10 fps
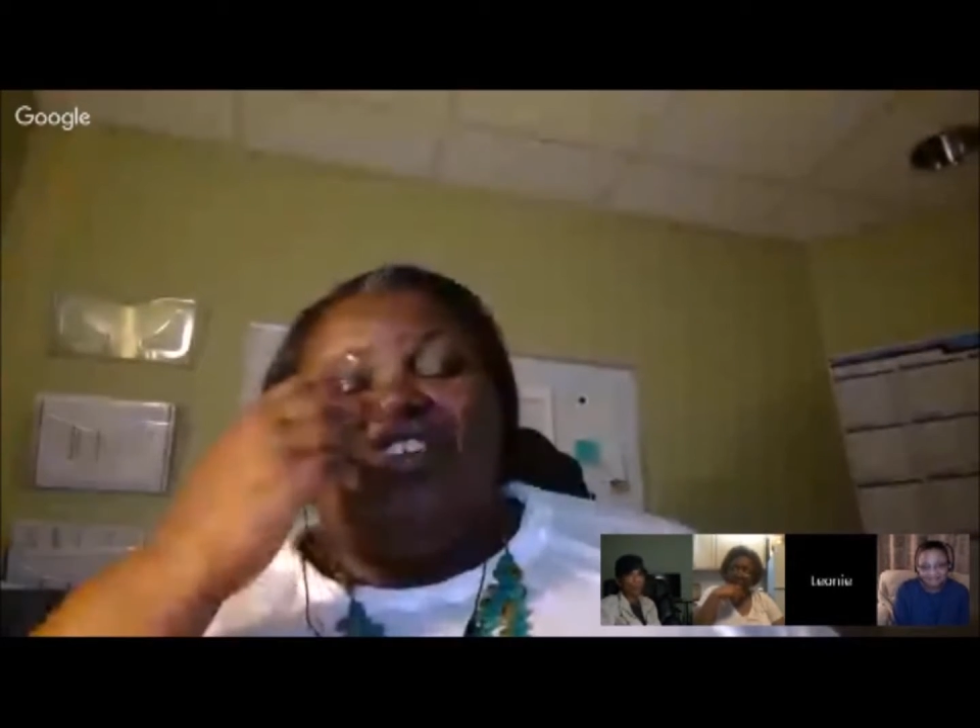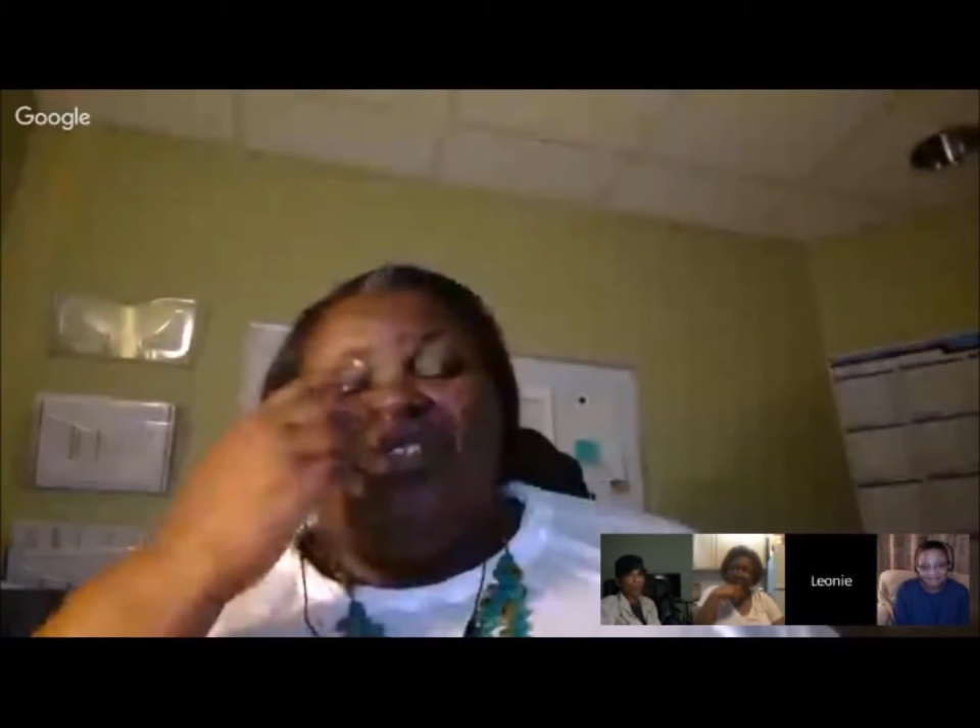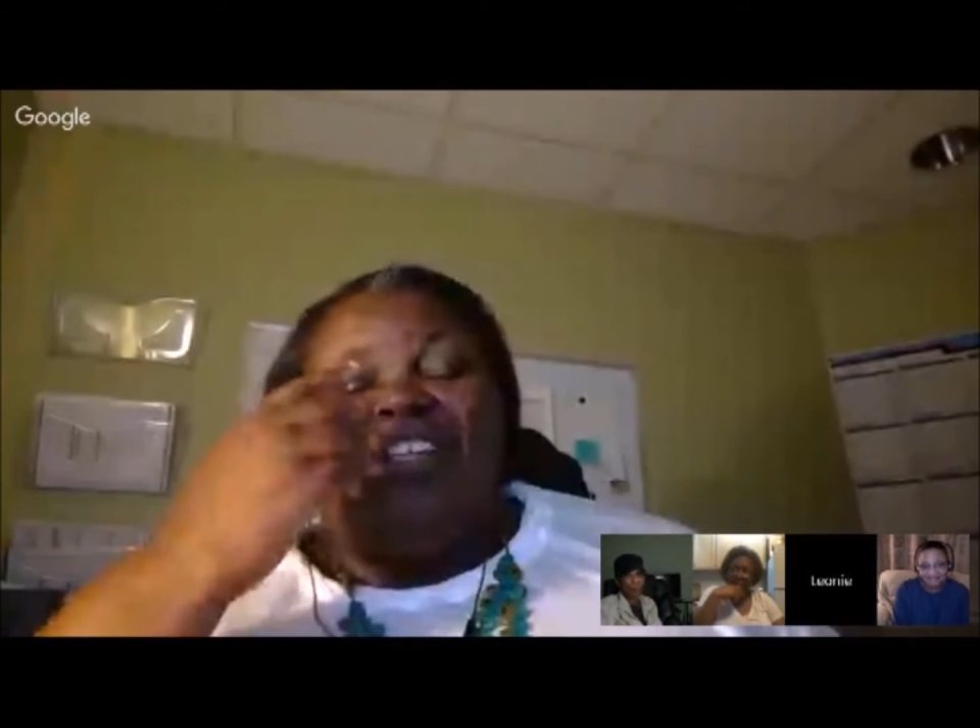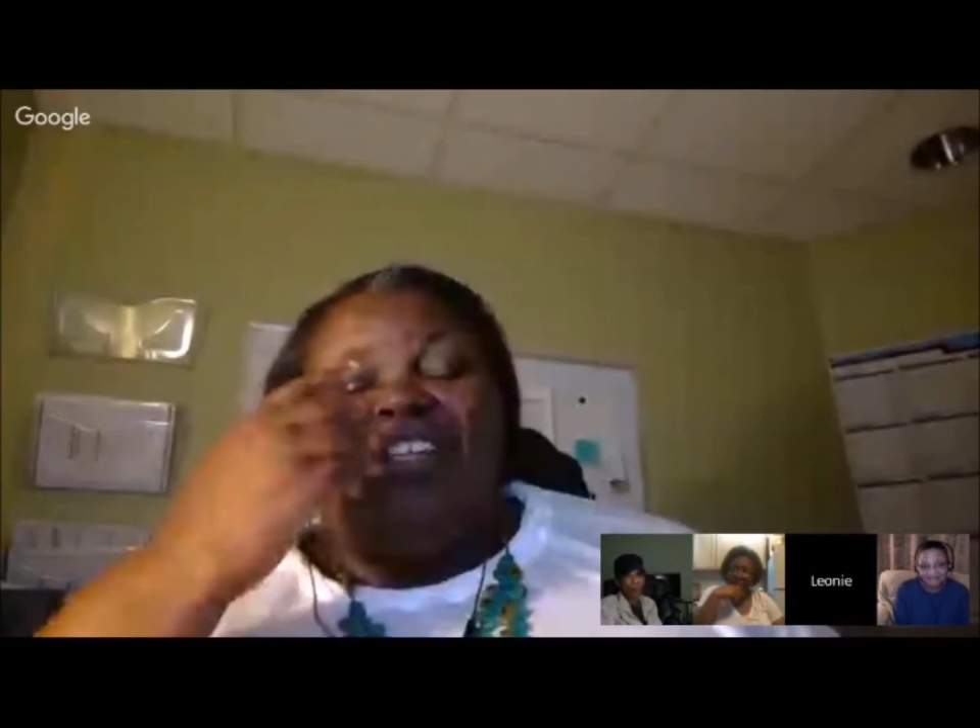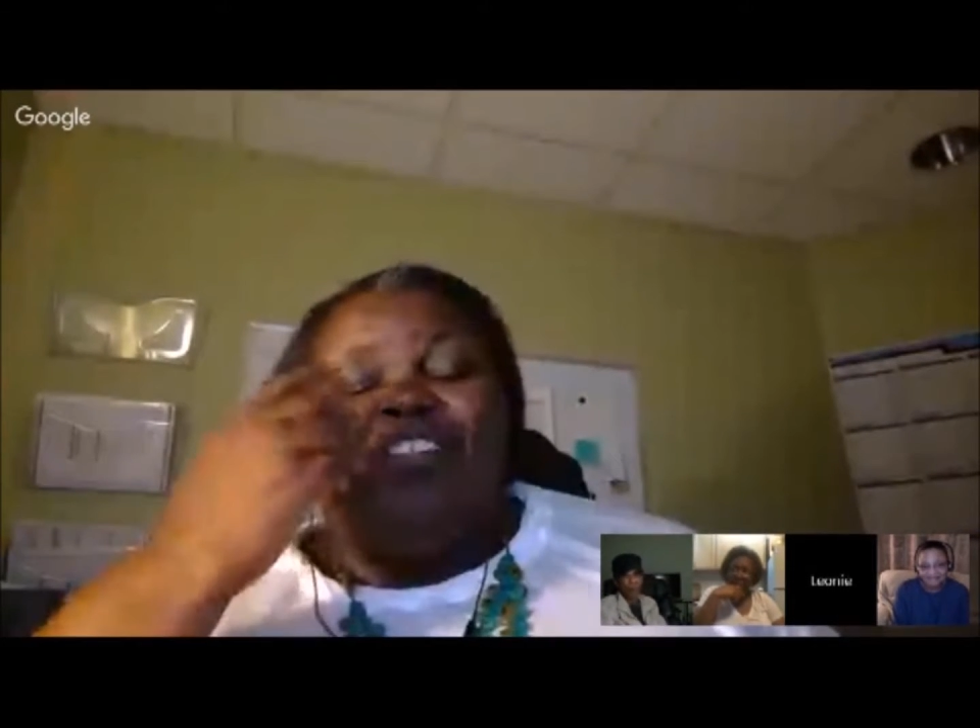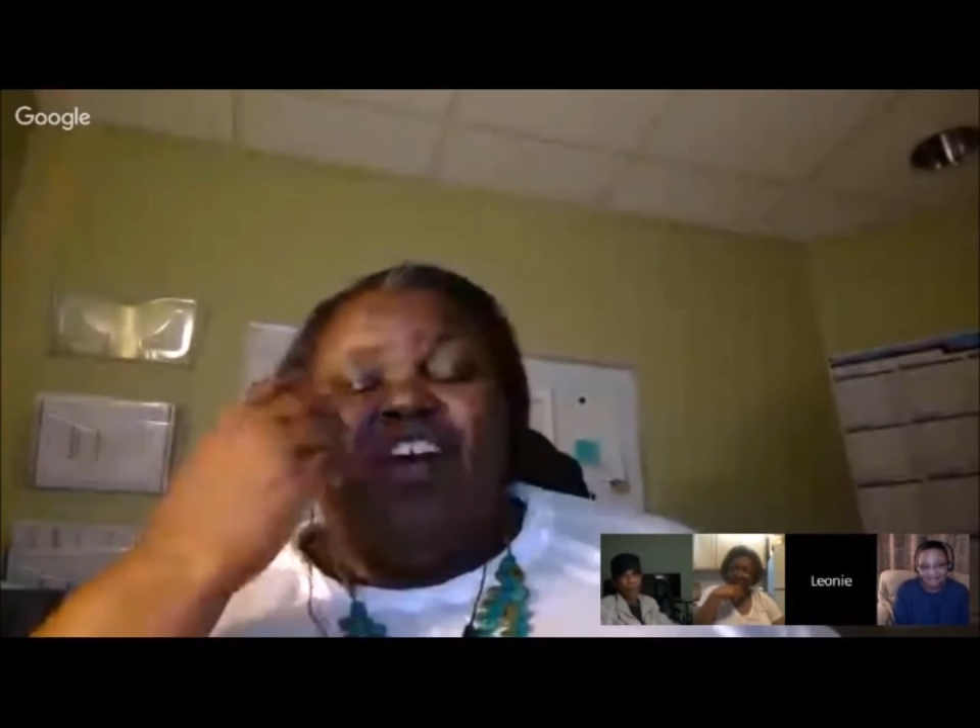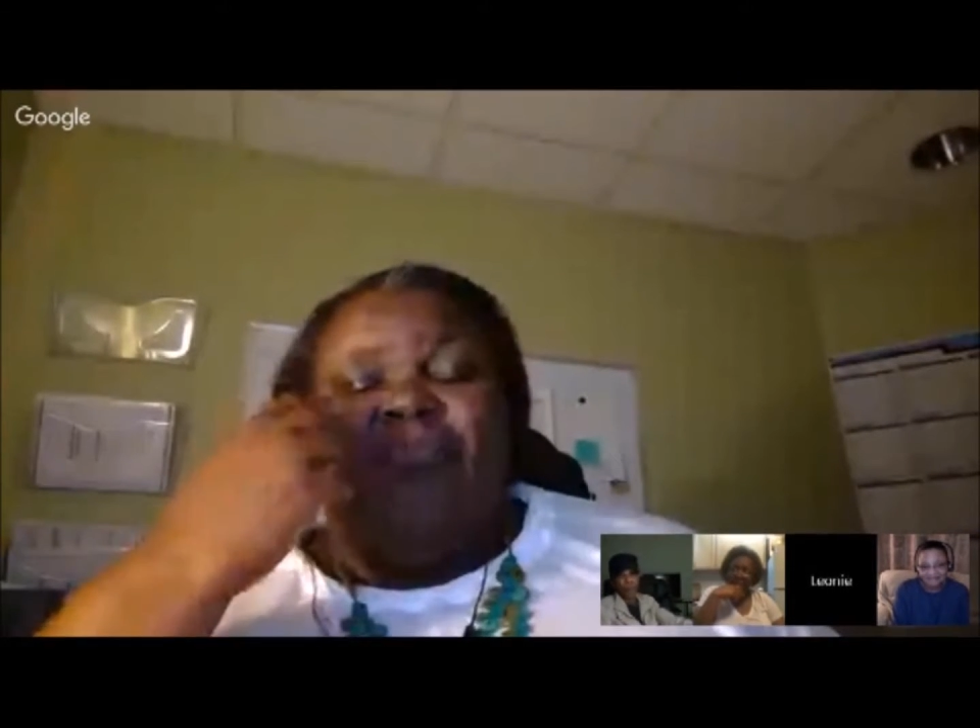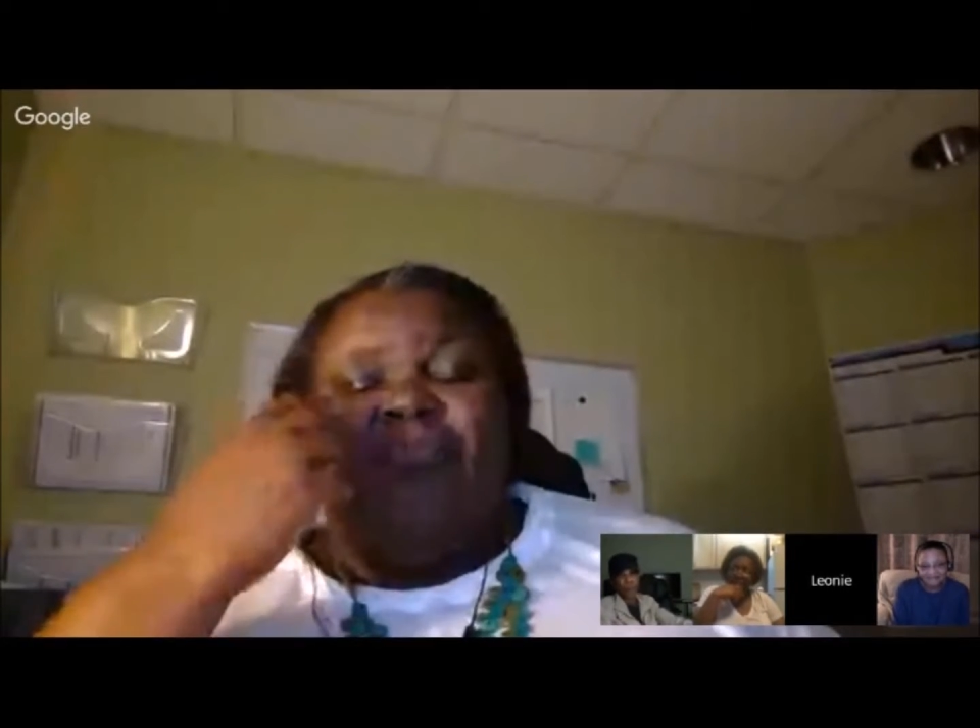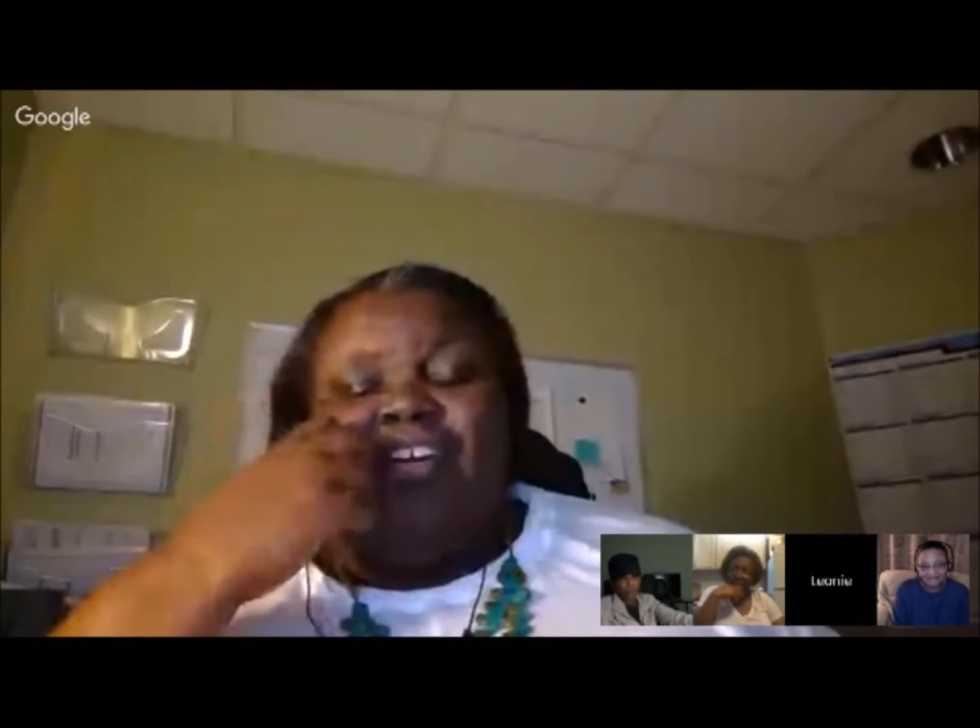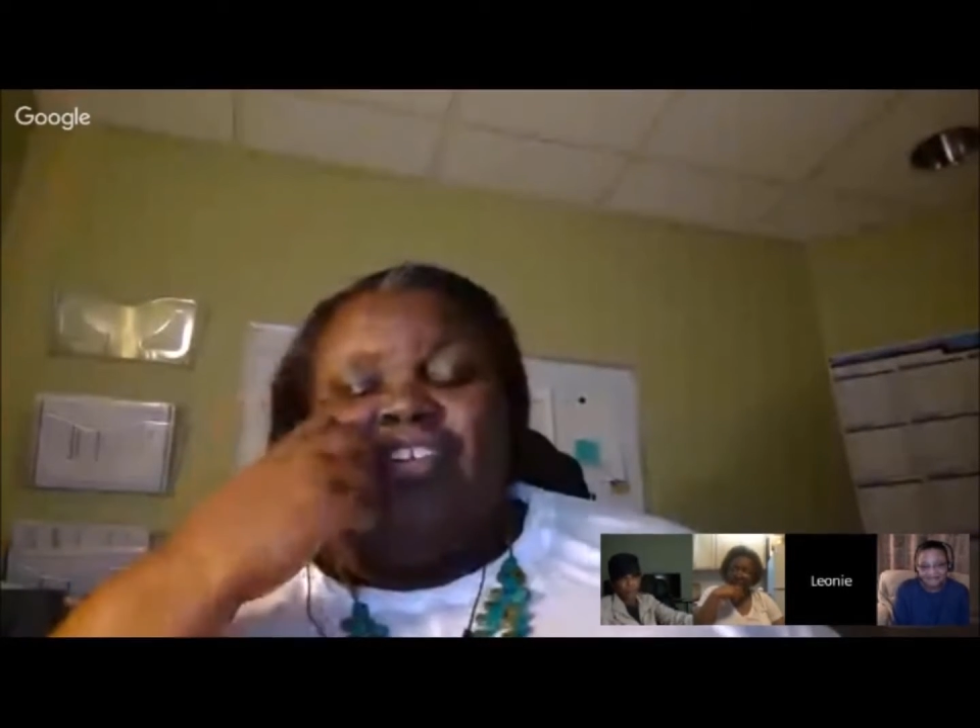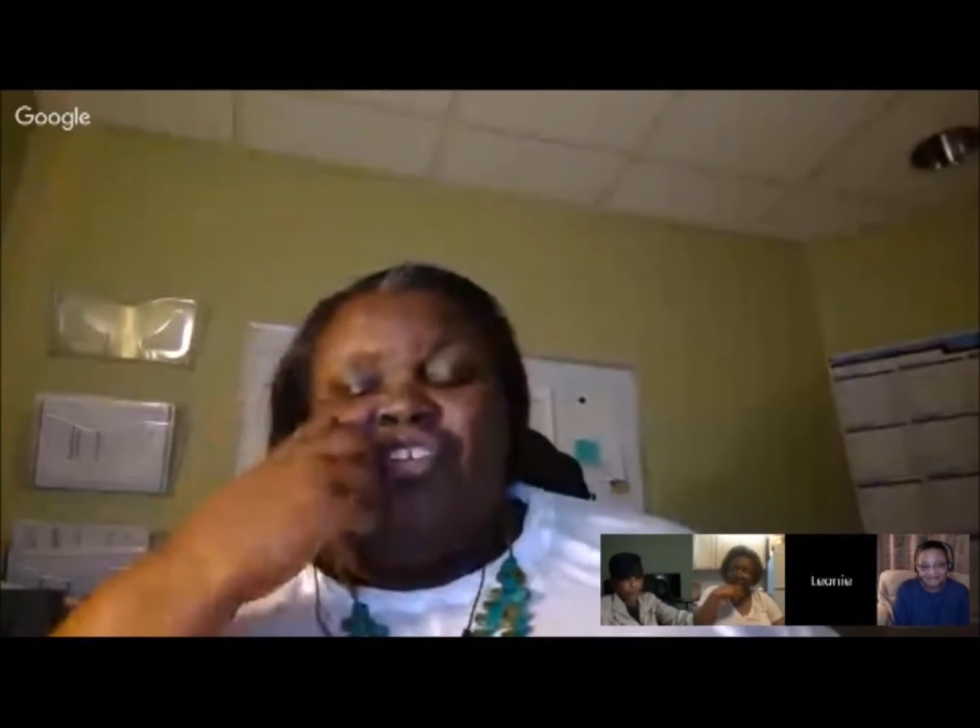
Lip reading: it's tough because you